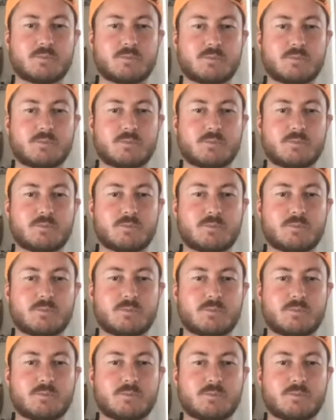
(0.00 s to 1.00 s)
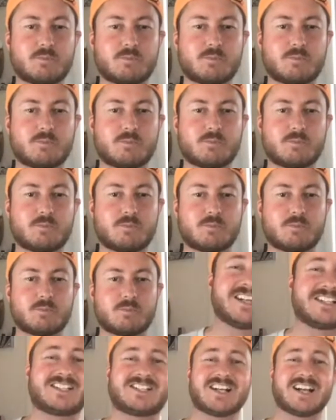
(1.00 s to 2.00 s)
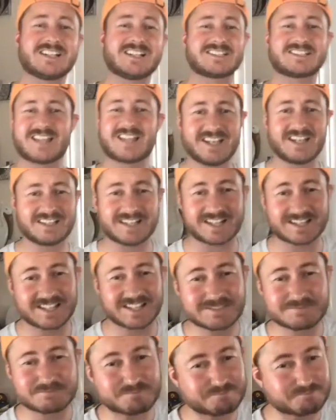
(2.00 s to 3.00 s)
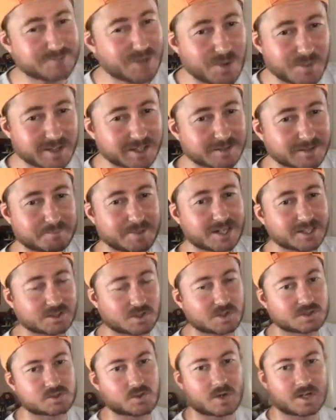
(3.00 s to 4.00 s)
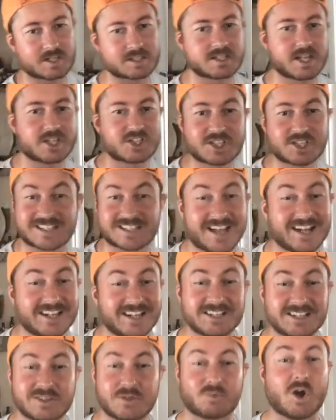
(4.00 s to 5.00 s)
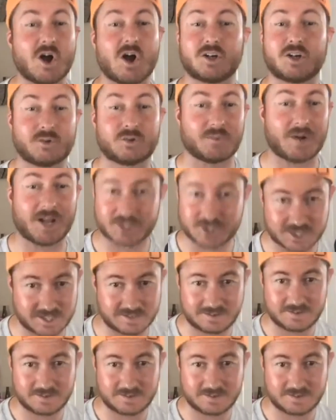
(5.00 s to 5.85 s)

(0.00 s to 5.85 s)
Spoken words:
I'm taking my talents to Tampa because I just think that this New England Patriots organization's headed in the wrong direction.